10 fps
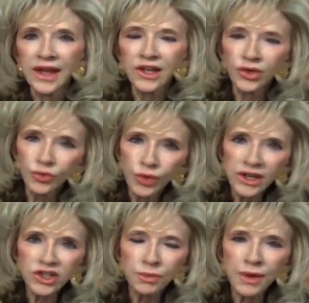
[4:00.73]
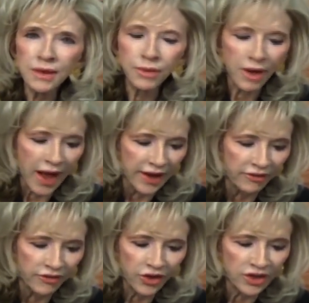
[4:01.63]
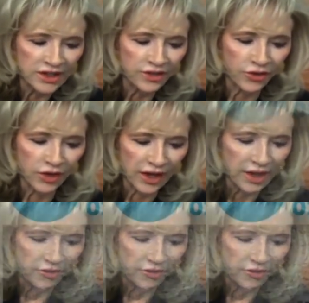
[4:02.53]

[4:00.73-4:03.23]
He could reach people on a very different